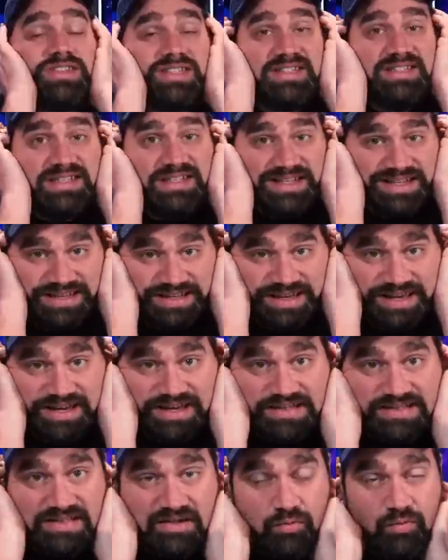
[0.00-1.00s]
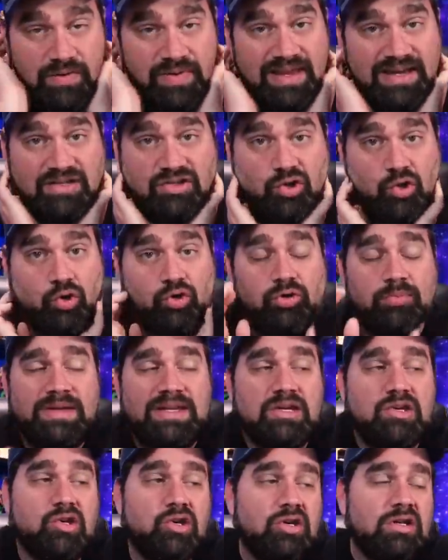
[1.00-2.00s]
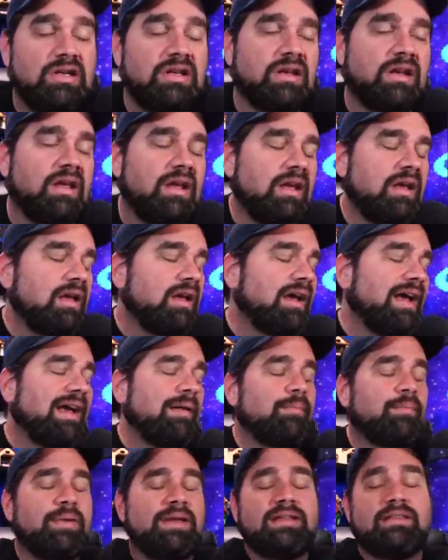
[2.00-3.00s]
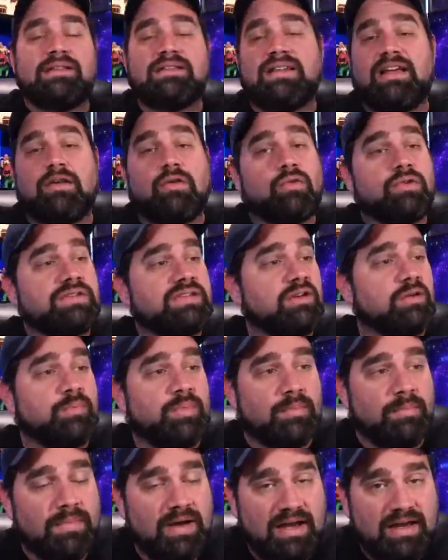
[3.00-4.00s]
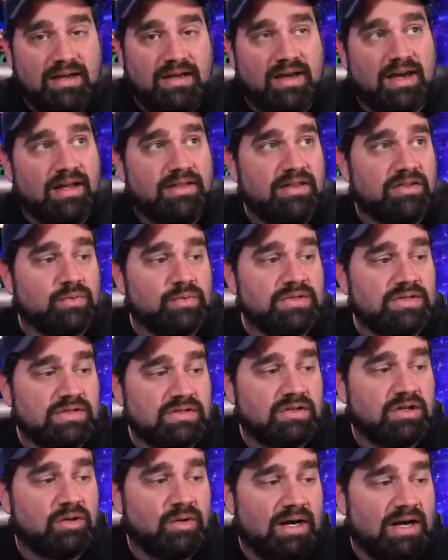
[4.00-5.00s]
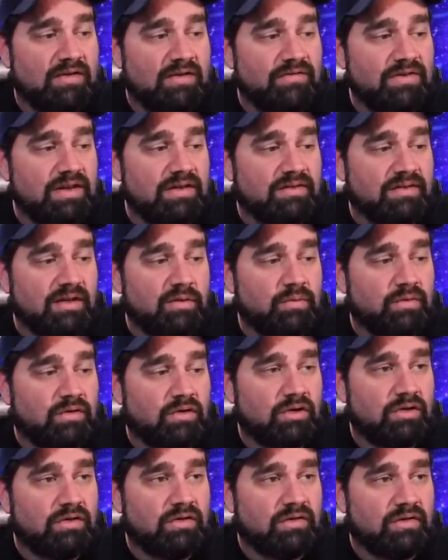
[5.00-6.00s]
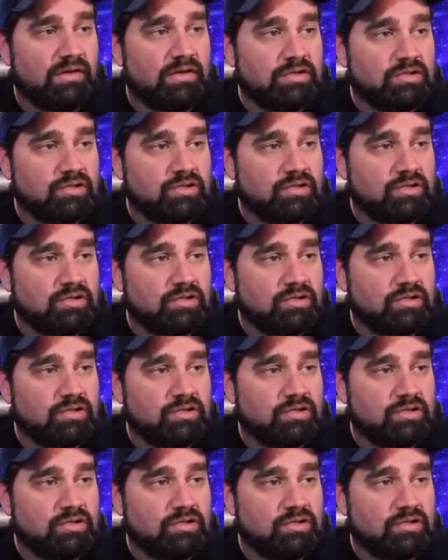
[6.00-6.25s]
the skiing accident when they told him he couldn't. I'm beating the dead horse here, but my God, this was so obvious, and it was good to see the